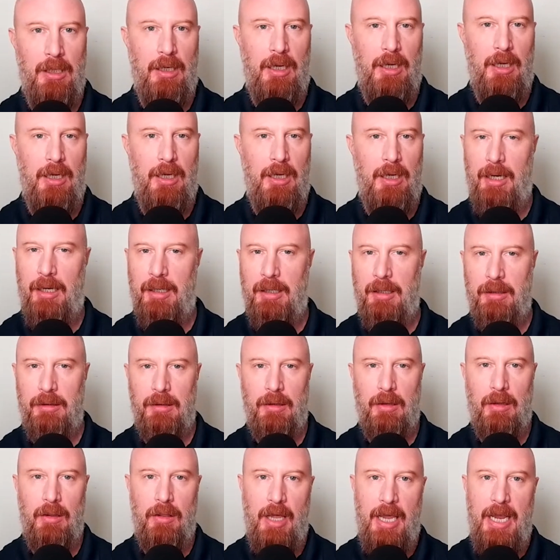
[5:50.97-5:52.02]
Uh,
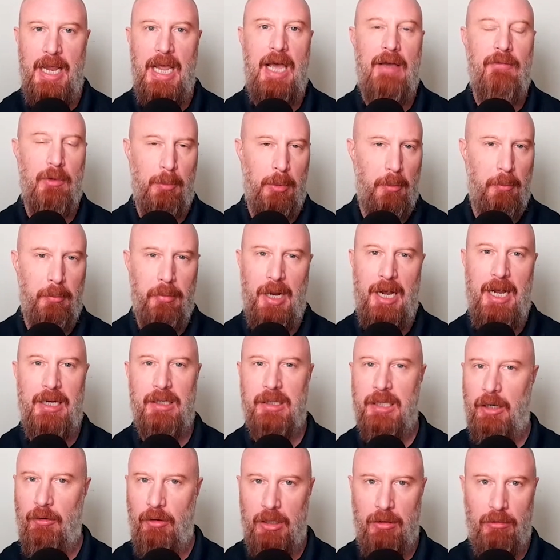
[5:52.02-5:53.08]
they have a
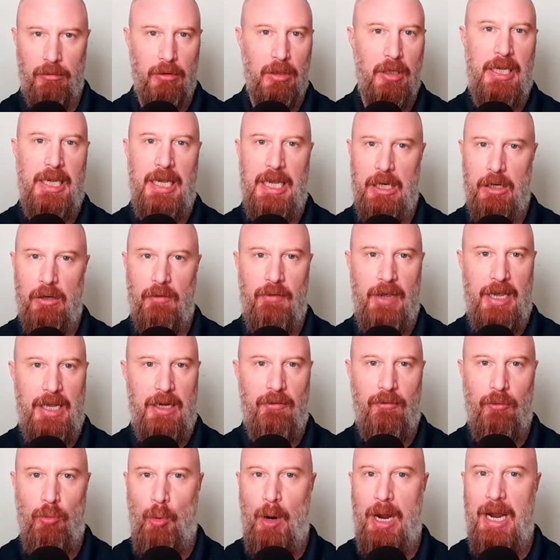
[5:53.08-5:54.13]
proprietary, really
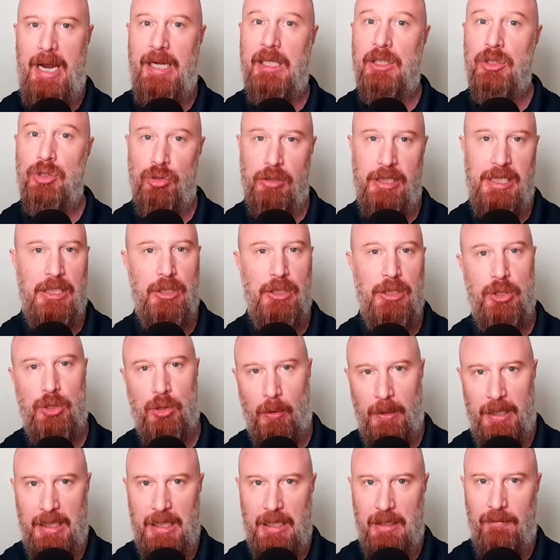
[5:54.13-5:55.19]
innovative way to treat
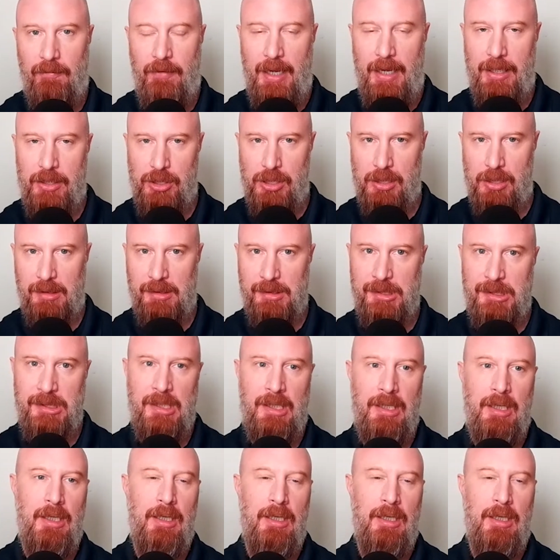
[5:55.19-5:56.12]
joint infections.